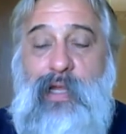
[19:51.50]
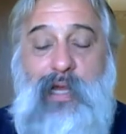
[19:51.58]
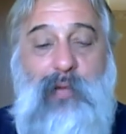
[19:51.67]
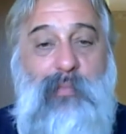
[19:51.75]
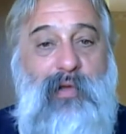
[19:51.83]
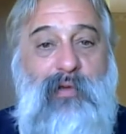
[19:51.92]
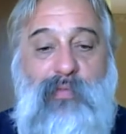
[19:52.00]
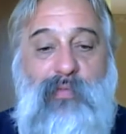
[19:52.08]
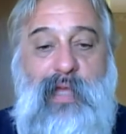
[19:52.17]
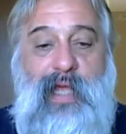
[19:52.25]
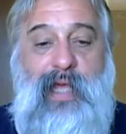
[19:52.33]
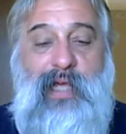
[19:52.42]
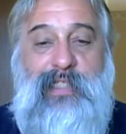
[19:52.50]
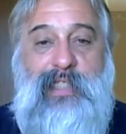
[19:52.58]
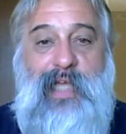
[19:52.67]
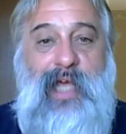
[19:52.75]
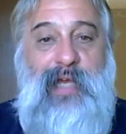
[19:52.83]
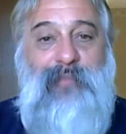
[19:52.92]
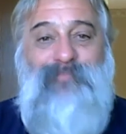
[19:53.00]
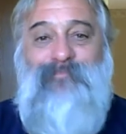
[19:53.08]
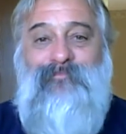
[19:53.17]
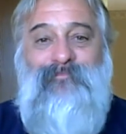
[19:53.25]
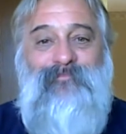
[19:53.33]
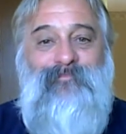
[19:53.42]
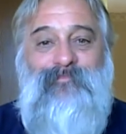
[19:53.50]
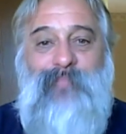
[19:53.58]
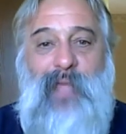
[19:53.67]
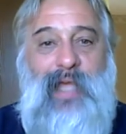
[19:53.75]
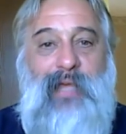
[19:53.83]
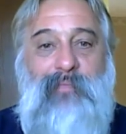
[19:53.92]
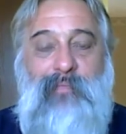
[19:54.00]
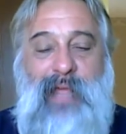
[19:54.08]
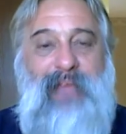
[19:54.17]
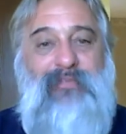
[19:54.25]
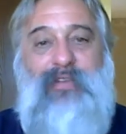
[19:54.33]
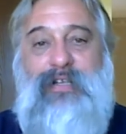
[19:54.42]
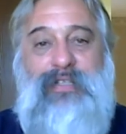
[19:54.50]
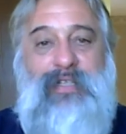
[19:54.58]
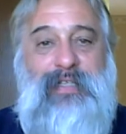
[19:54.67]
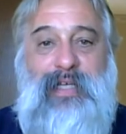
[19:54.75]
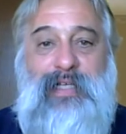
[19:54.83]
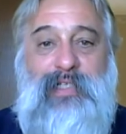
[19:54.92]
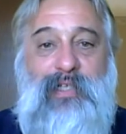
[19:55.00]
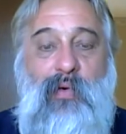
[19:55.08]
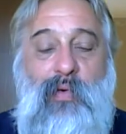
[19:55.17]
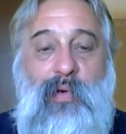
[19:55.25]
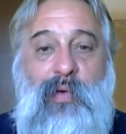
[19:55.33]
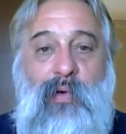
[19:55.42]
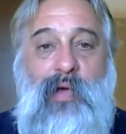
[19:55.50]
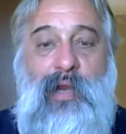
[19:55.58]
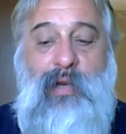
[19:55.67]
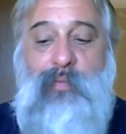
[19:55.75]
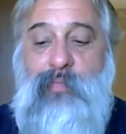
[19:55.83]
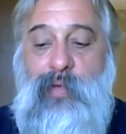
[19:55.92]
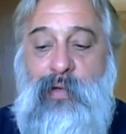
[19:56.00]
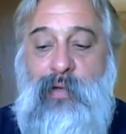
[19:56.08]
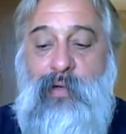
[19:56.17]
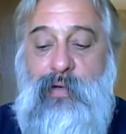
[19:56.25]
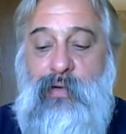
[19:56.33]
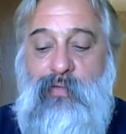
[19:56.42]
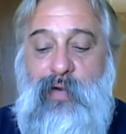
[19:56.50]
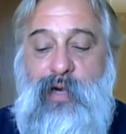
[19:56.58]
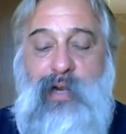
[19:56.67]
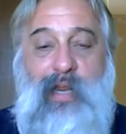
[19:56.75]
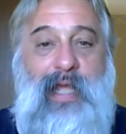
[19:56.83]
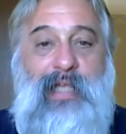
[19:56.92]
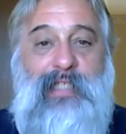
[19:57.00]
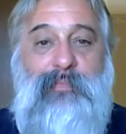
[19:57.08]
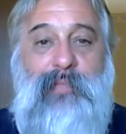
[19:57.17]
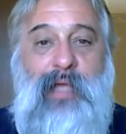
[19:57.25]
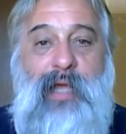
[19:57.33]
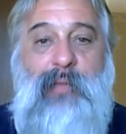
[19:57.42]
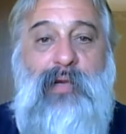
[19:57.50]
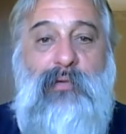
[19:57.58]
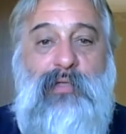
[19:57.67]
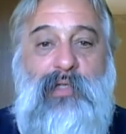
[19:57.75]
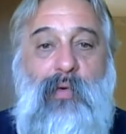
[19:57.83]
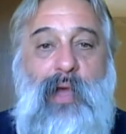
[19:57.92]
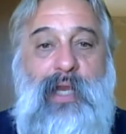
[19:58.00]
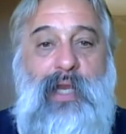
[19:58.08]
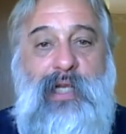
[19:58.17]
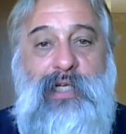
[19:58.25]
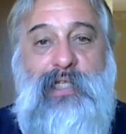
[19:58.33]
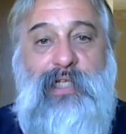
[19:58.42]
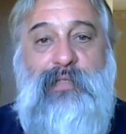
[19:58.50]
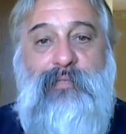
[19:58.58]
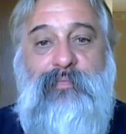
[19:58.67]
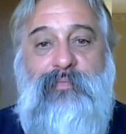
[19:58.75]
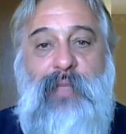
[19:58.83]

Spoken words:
Got a beautiful day outside. I got half a dozen things going on, and Figured it had some time and it was quiet, and I just